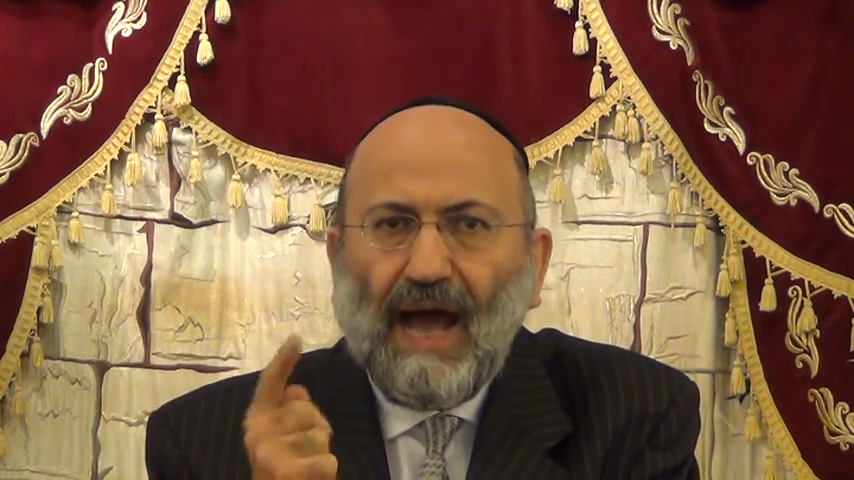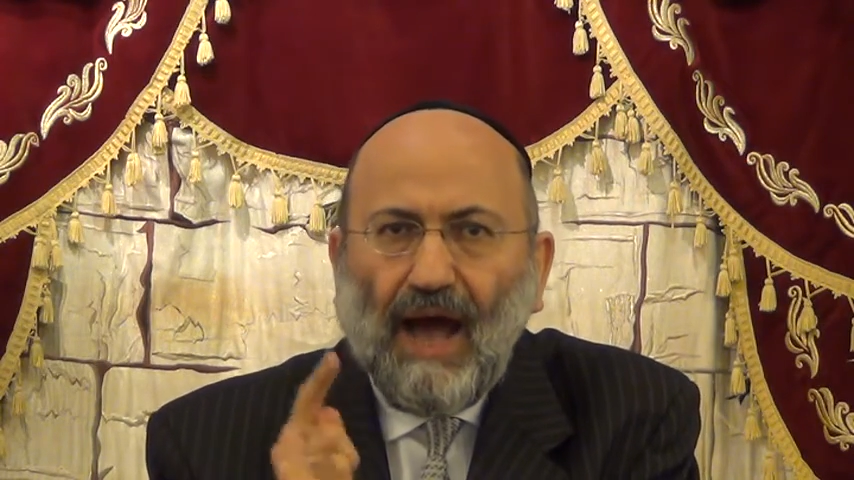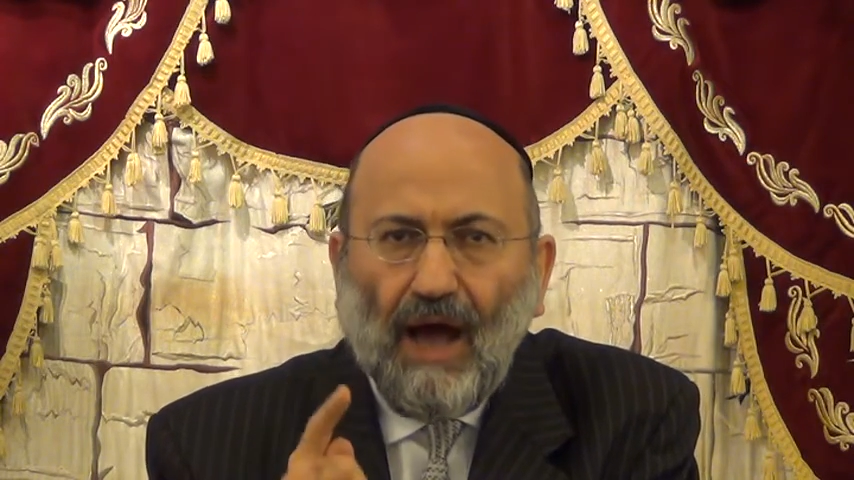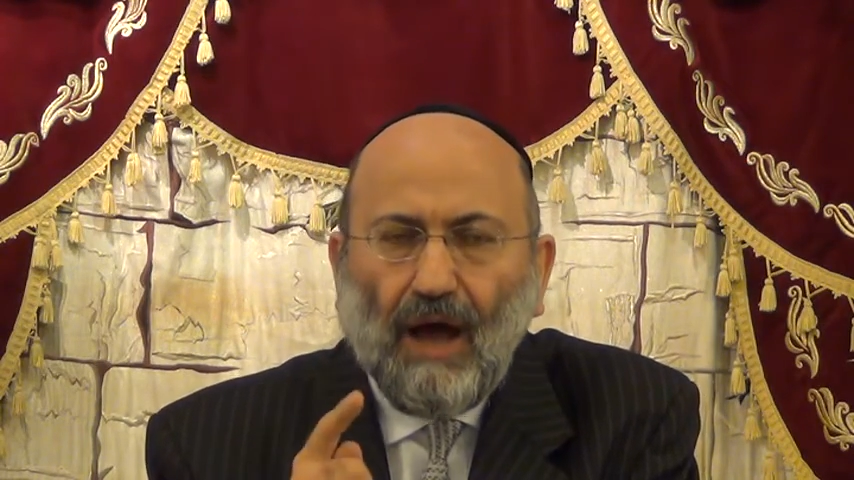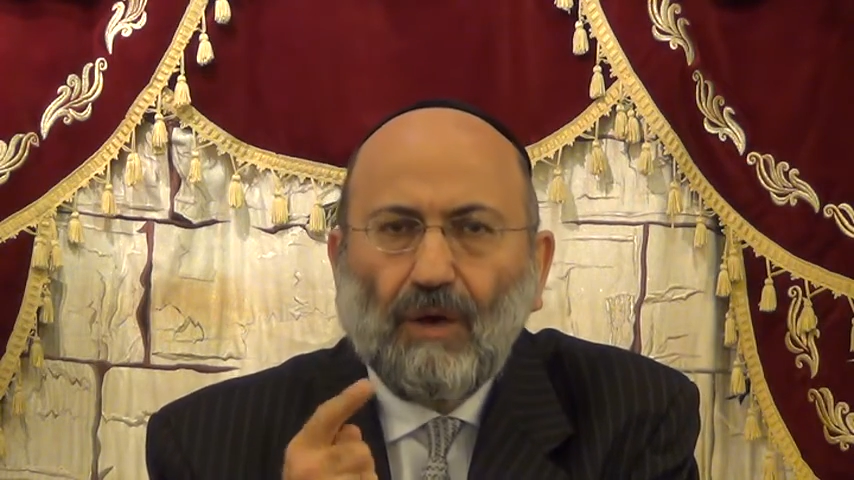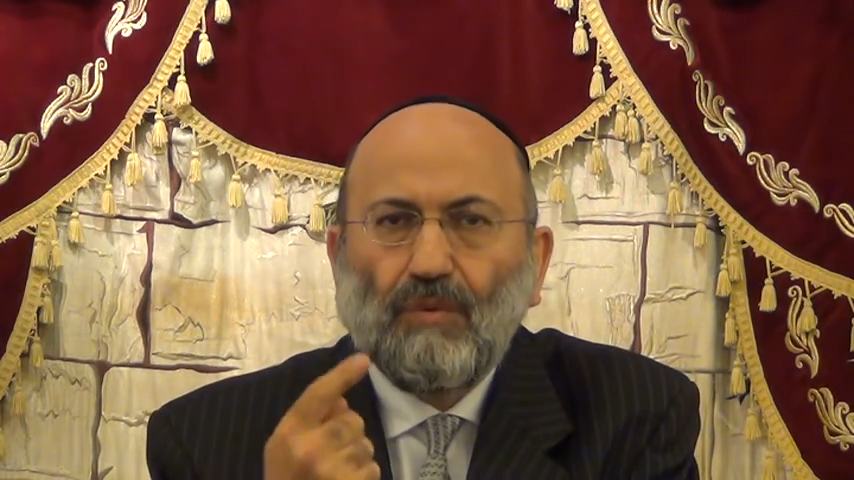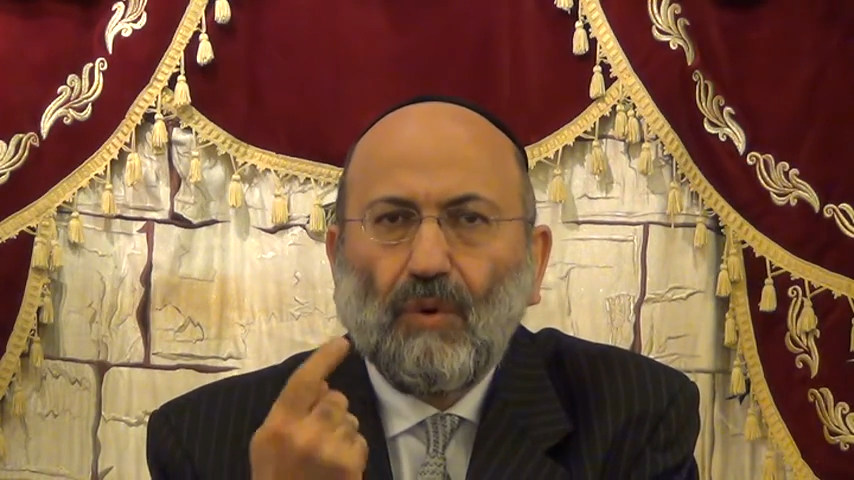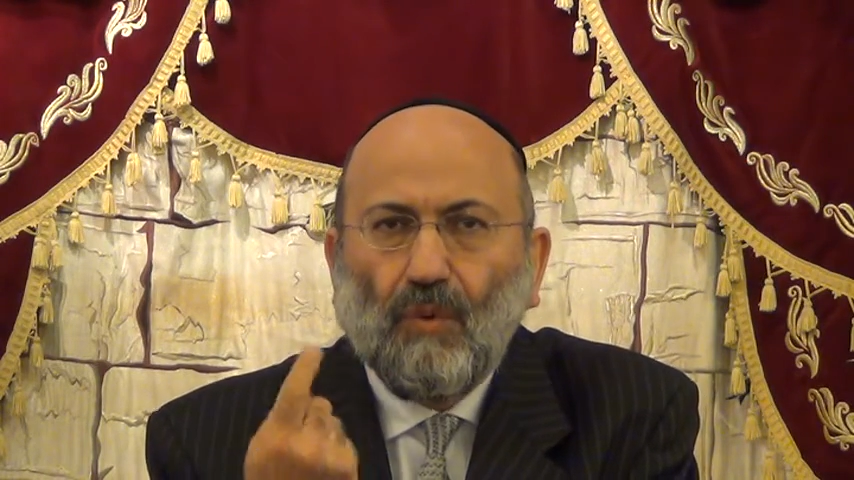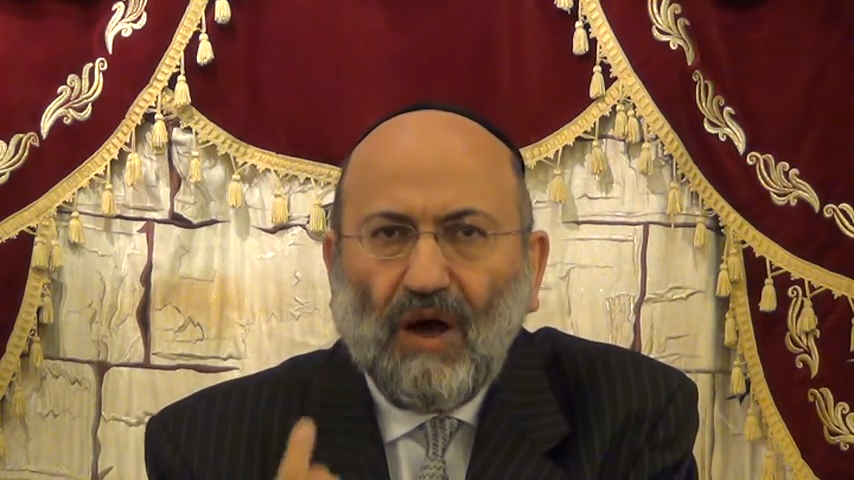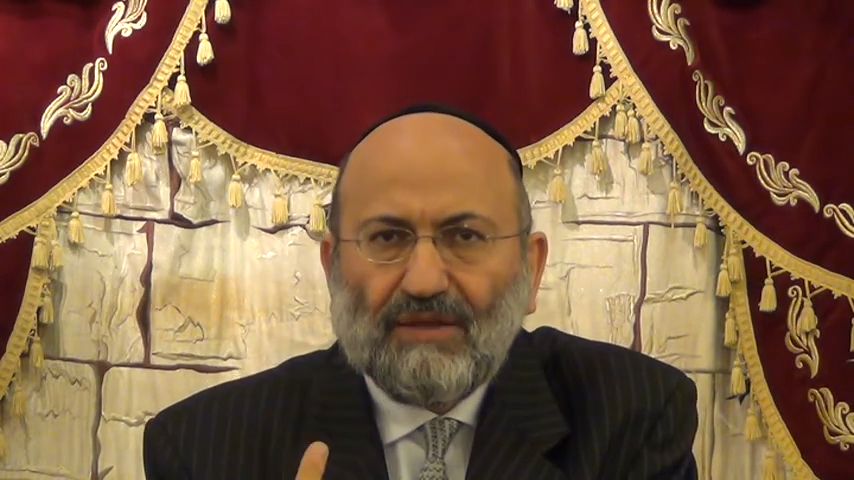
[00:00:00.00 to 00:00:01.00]
how,
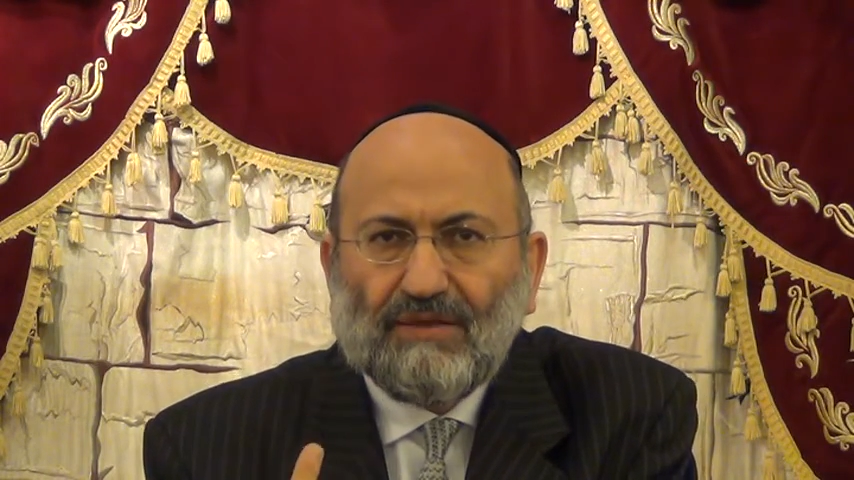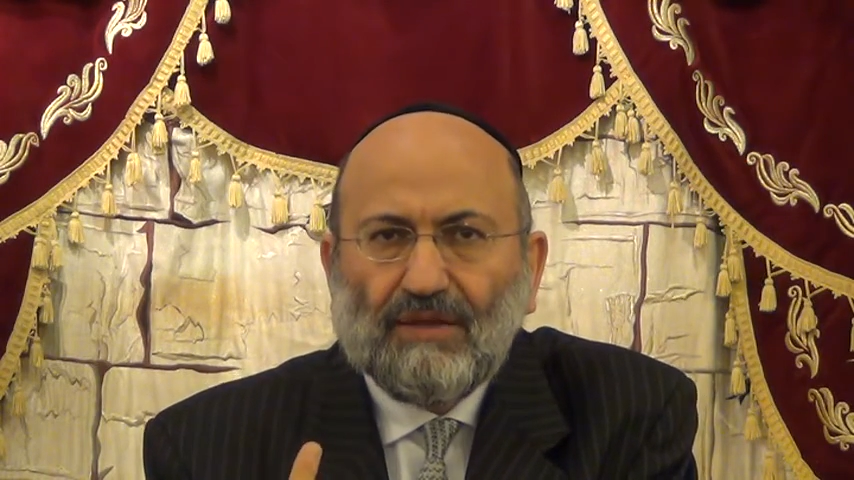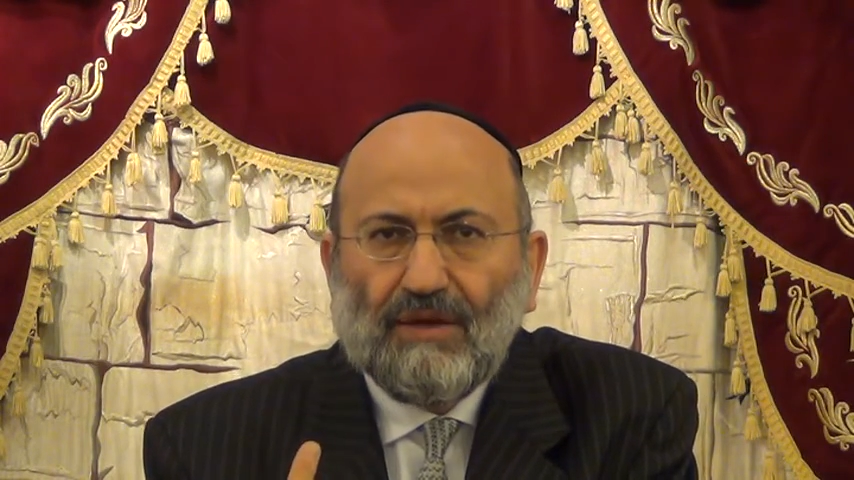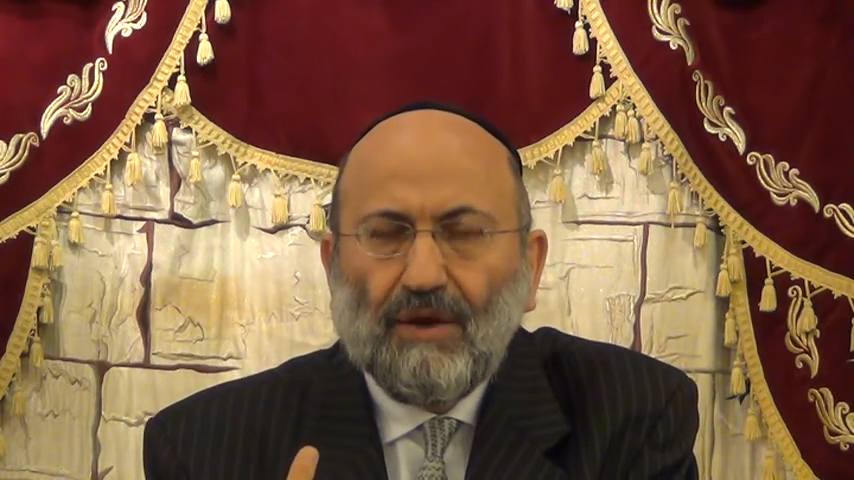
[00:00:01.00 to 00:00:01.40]
what.